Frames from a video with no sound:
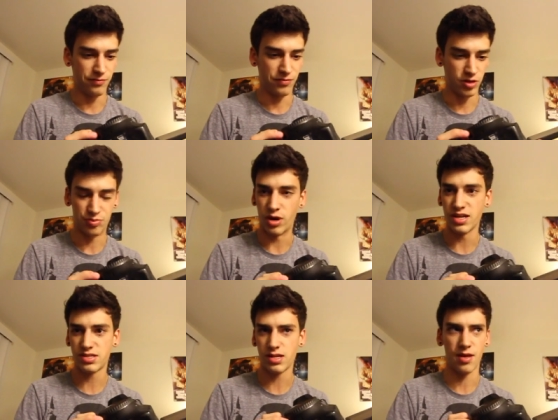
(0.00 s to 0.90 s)
For the
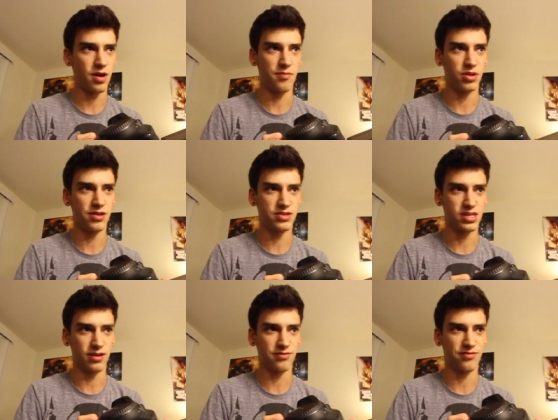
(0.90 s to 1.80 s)
price, I believe it's
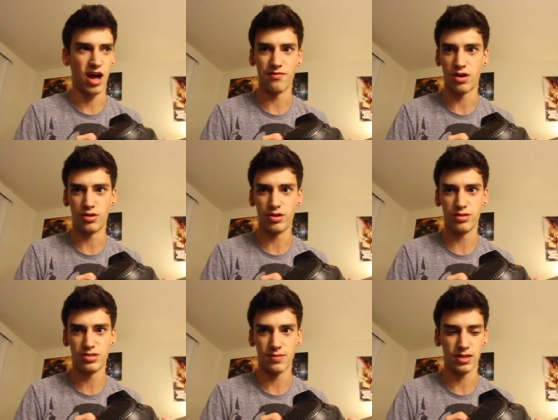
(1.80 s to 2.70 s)
like
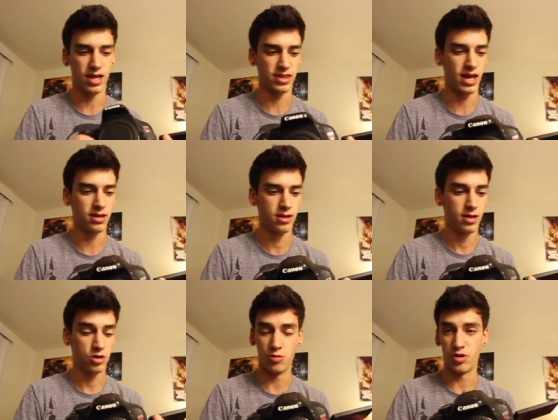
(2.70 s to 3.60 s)
$500, something like that.
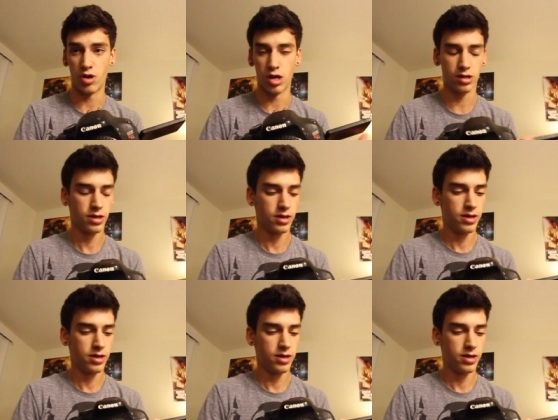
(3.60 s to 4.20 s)
Could be wrong.